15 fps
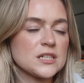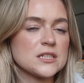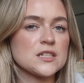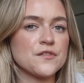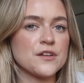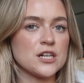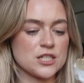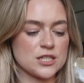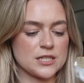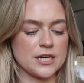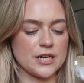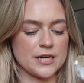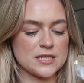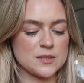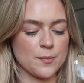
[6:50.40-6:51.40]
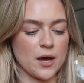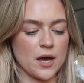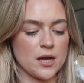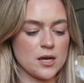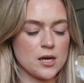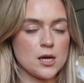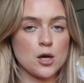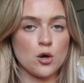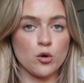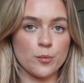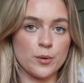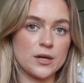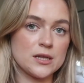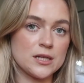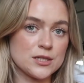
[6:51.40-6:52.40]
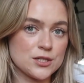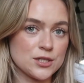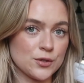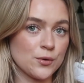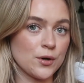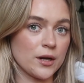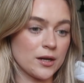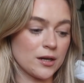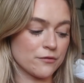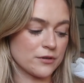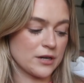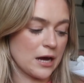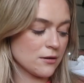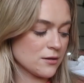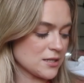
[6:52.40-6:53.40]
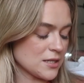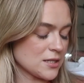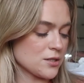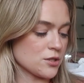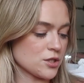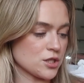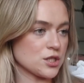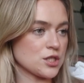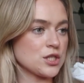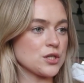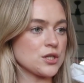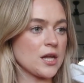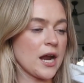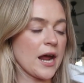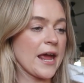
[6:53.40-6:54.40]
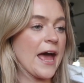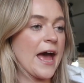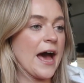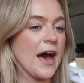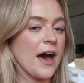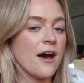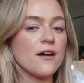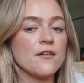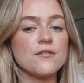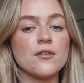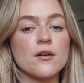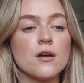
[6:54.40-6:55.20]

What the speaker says: to finish the series, but we're putting these two on here for now since those are the two that I have.